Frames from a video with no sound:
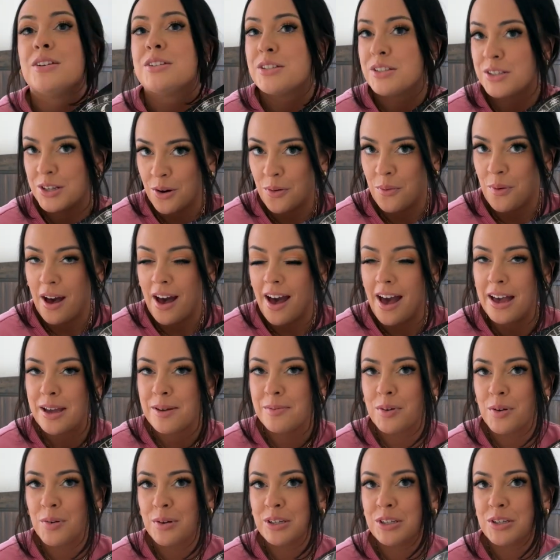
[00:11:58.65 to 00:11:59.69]
So I am
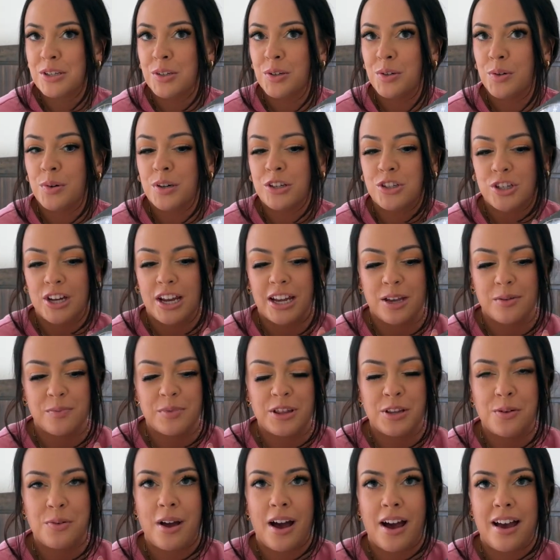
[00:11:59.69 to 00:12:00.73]
going to check in with
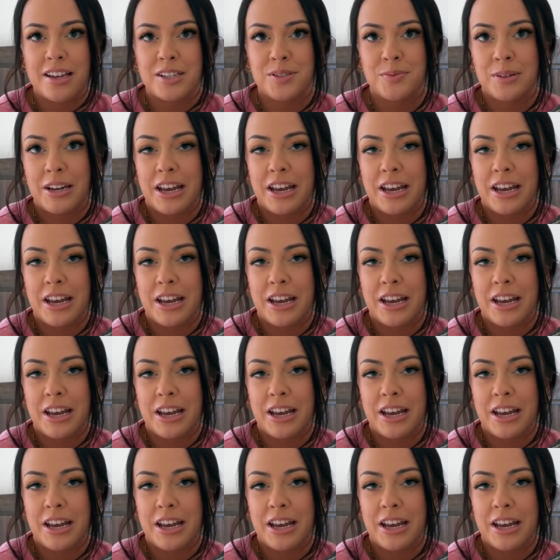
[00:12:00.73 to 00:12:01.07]
you guys when I